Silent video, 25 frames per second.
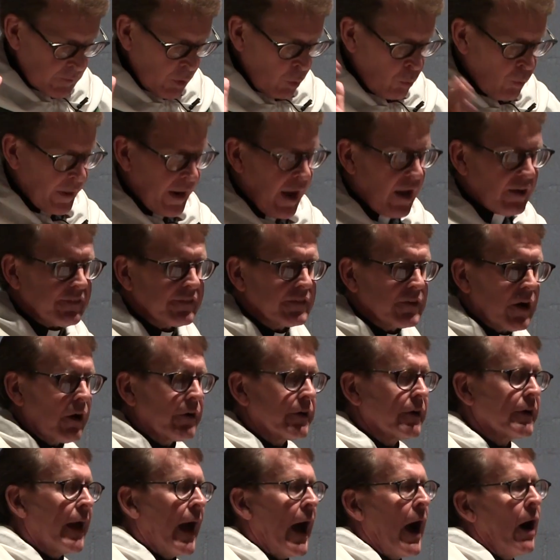When I
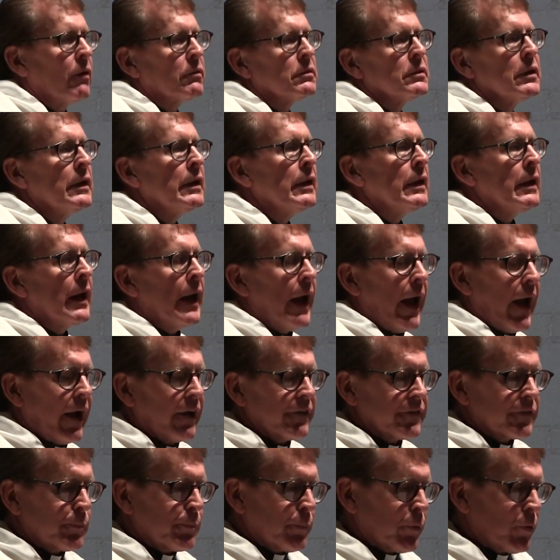started out
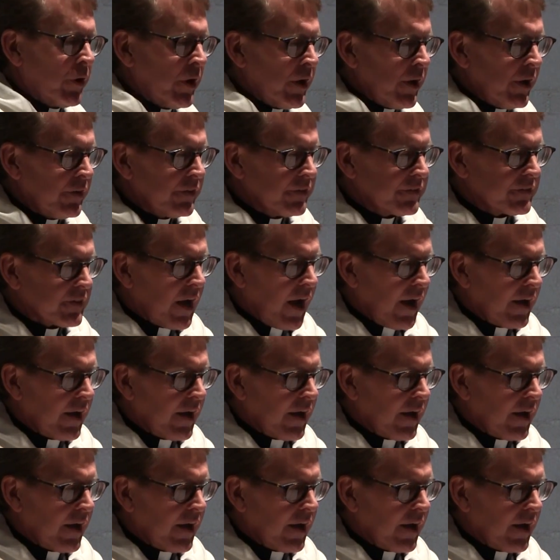as a priest,